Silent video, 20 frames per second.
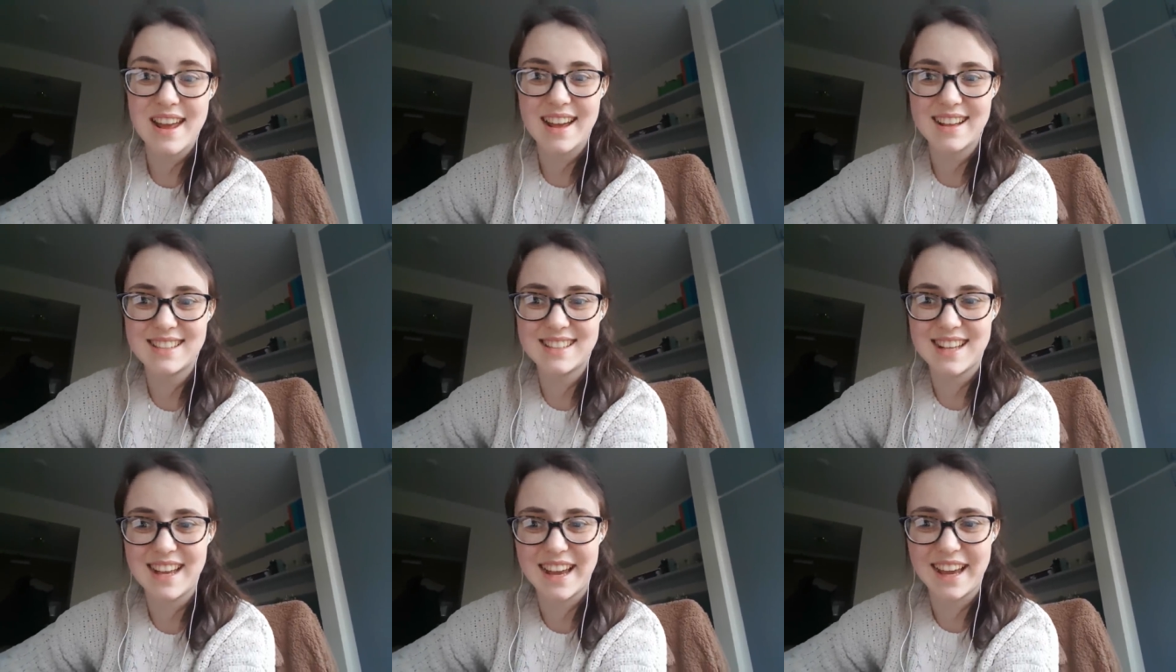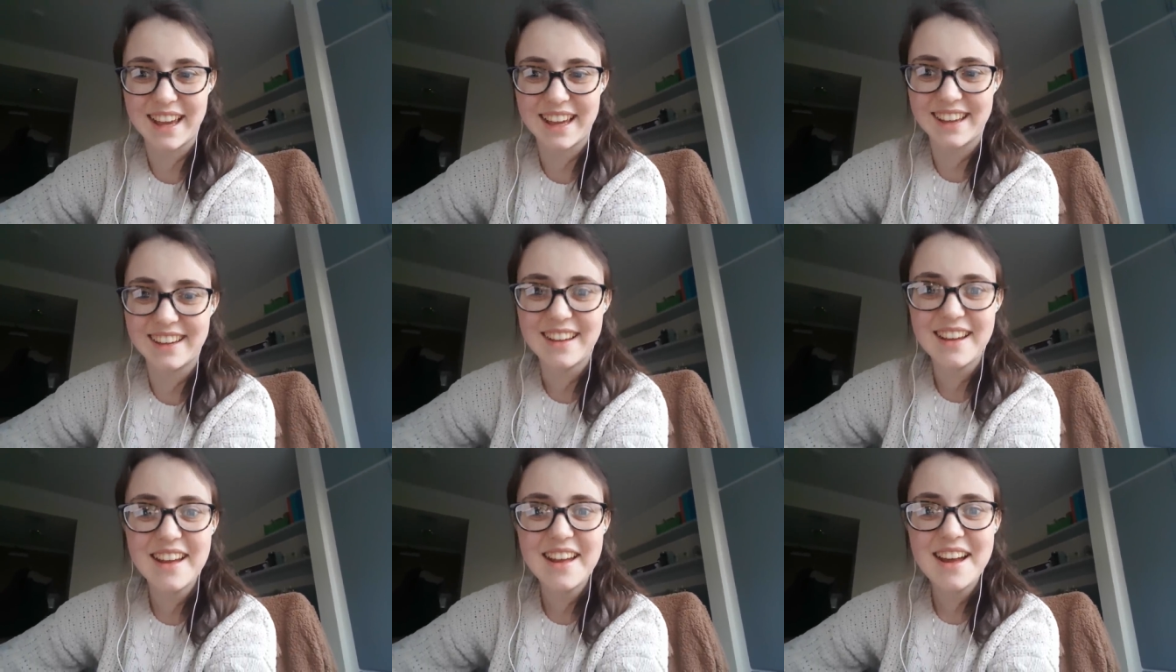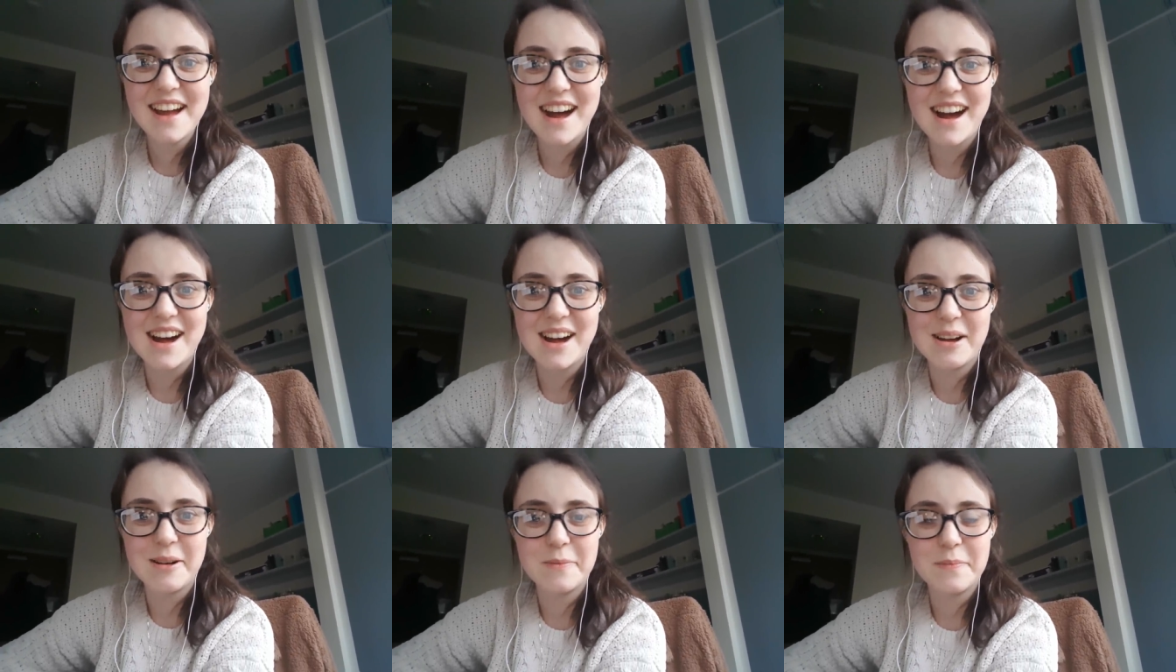essay,
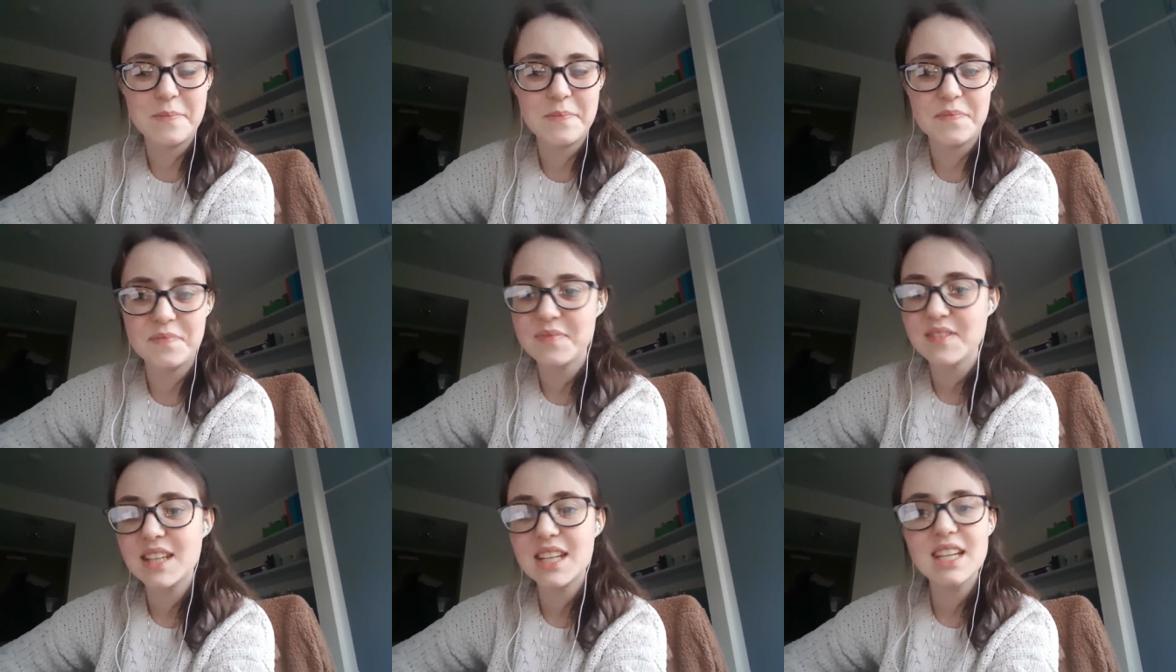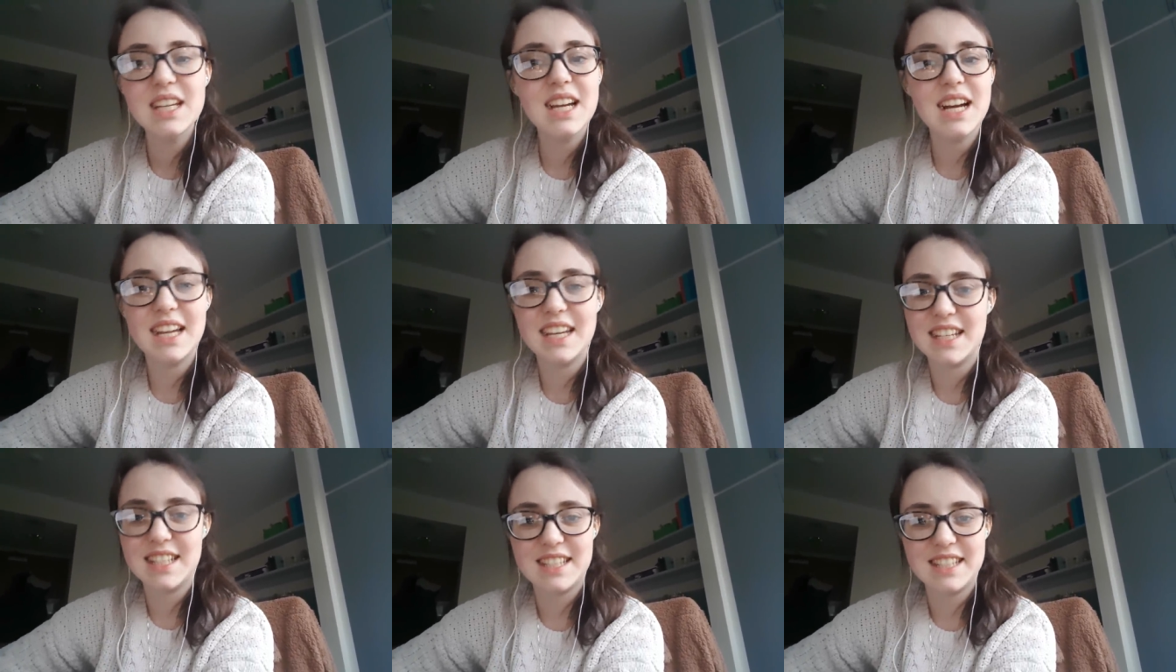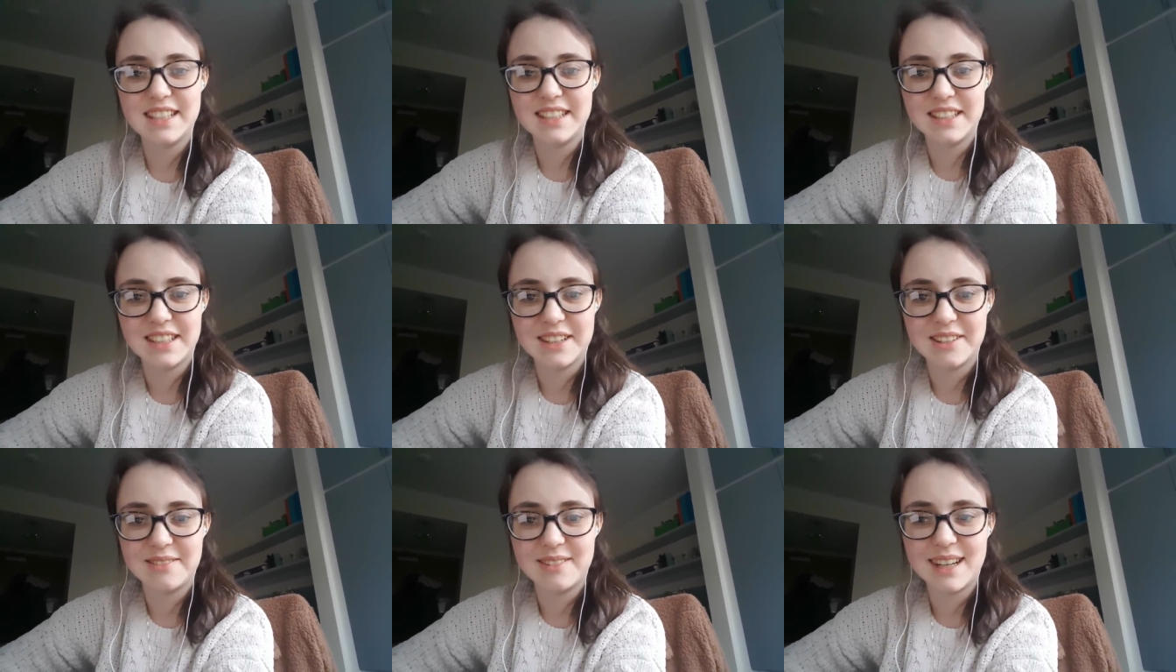um, and it didn't
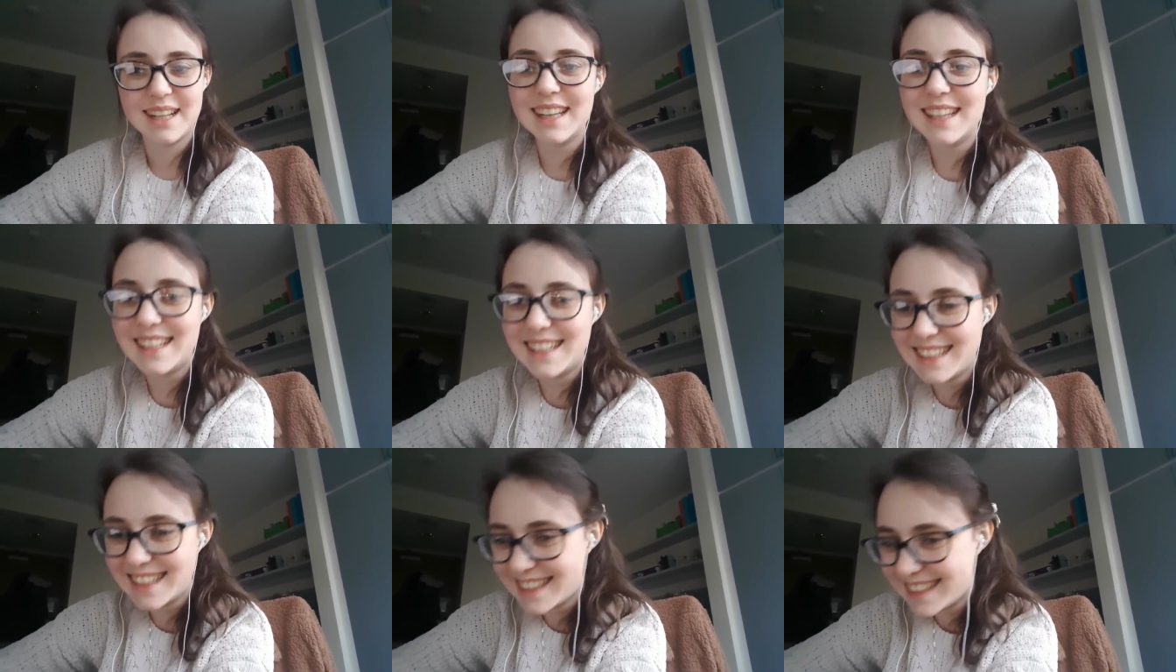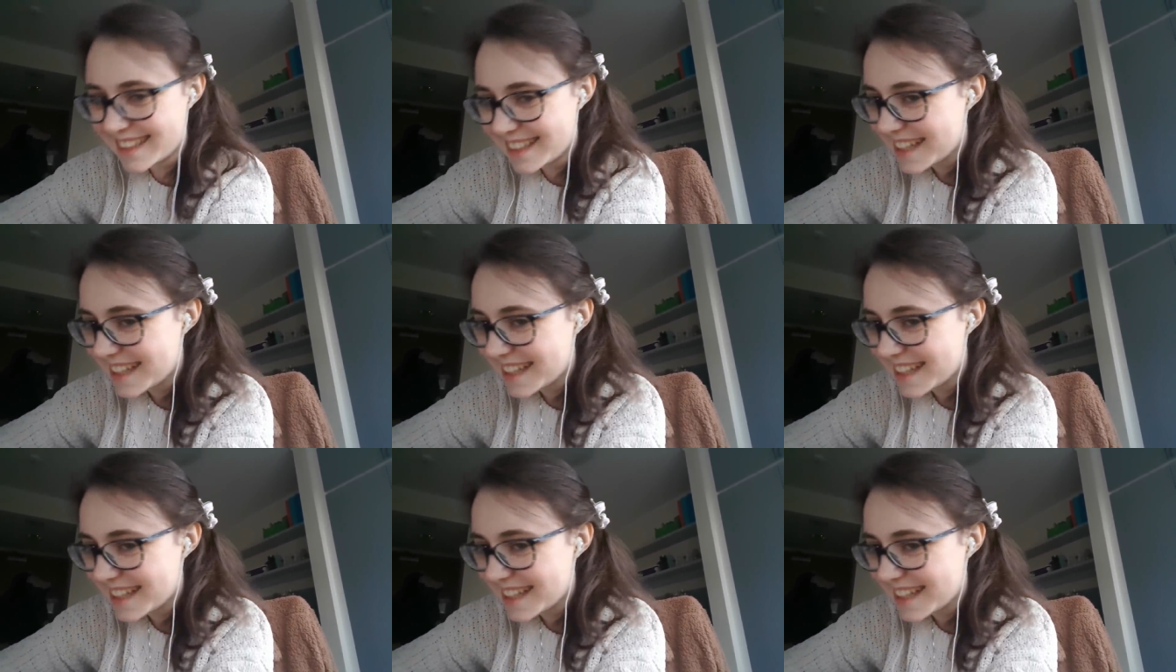go well.